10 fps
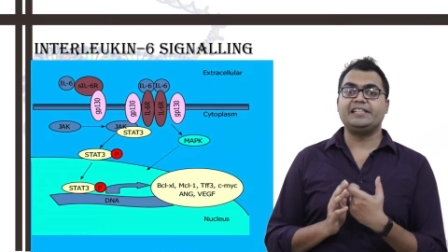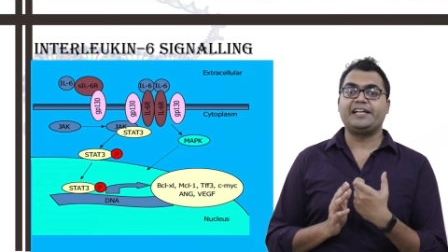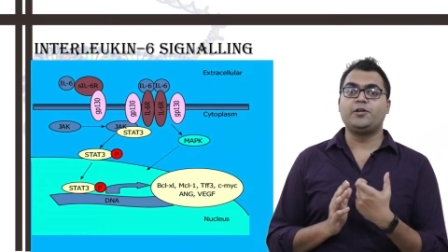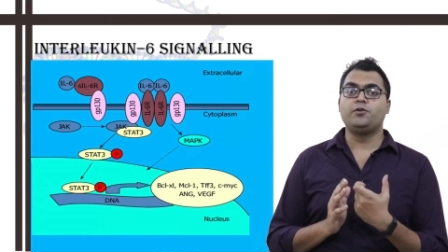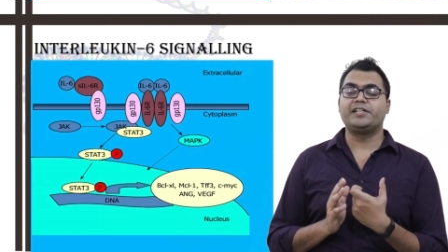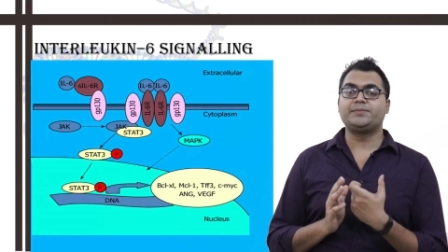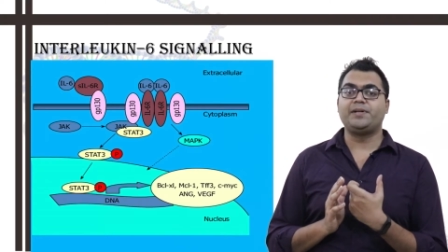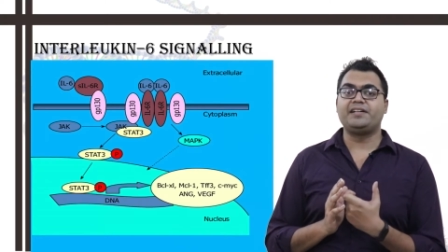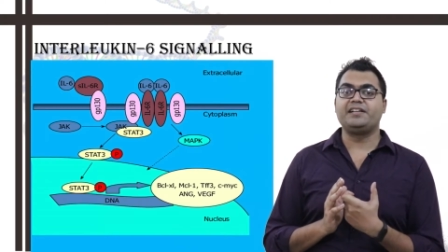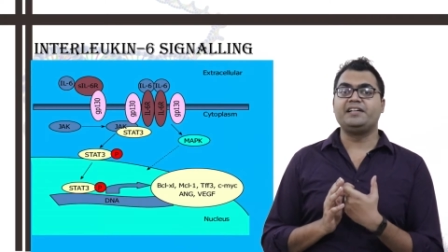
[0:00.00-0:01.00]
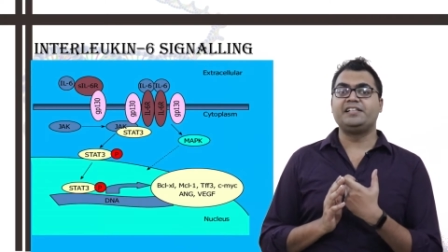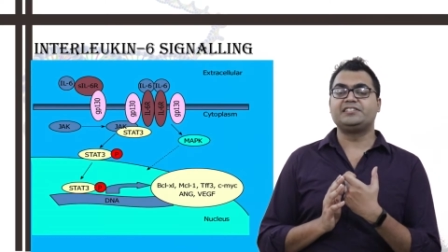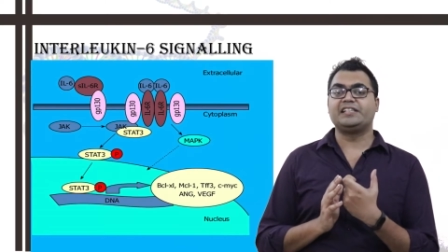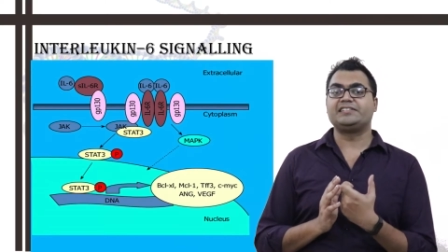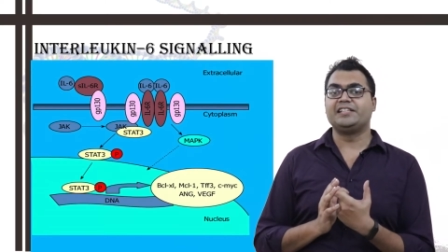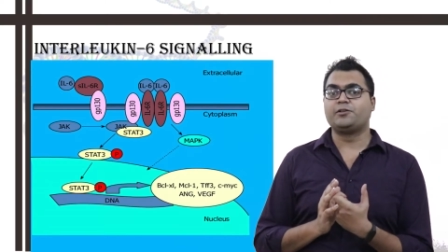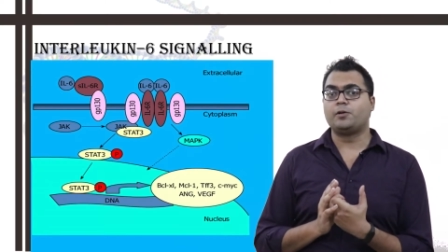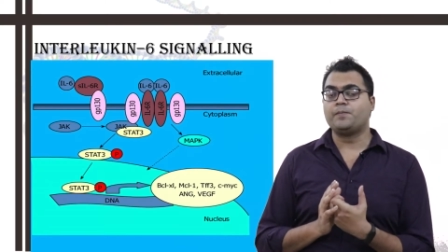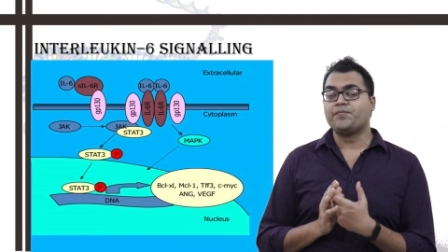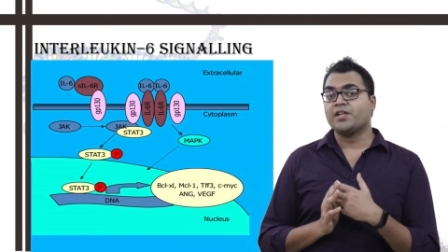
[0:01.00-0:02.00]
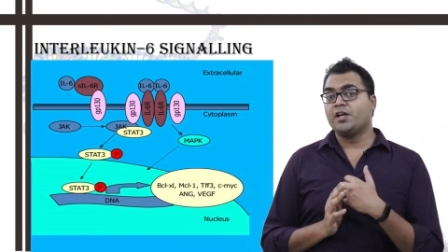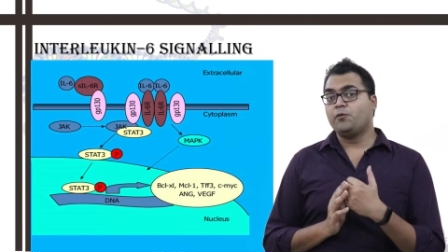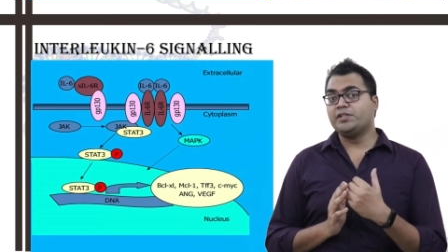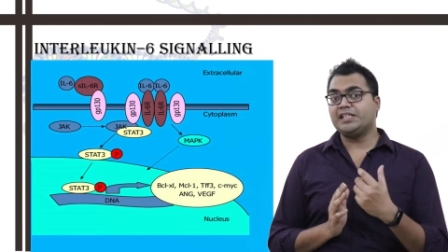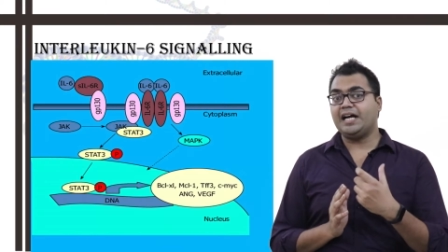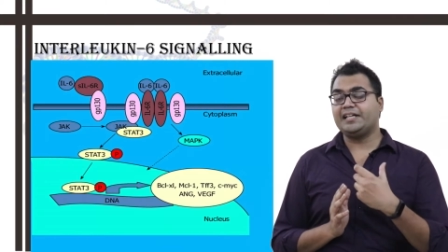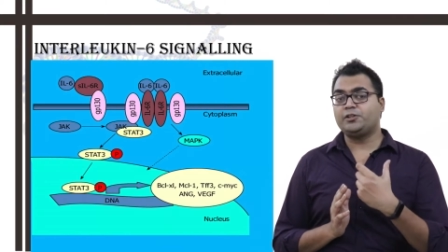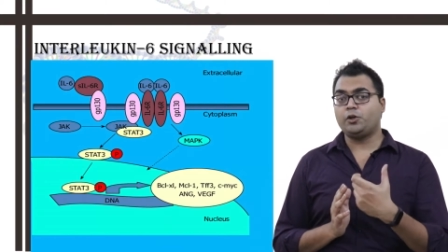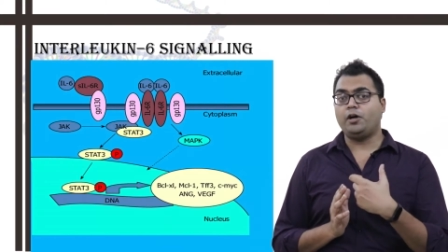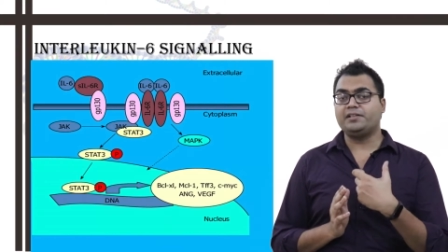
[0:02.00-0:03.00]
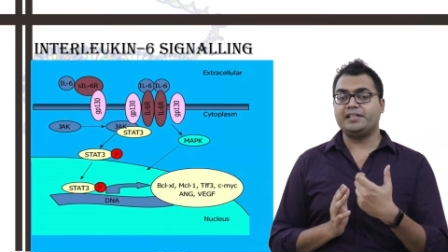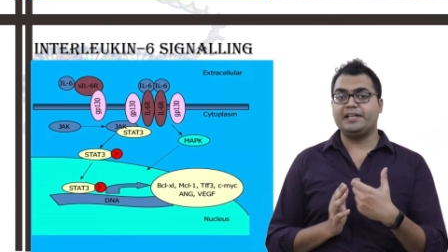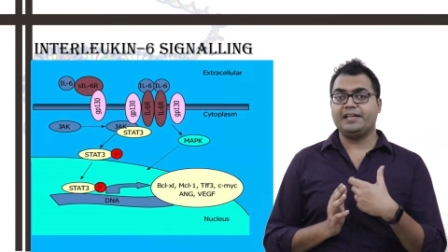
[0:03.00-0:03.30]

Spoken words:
acute respiratory distress syndrome, which I had talked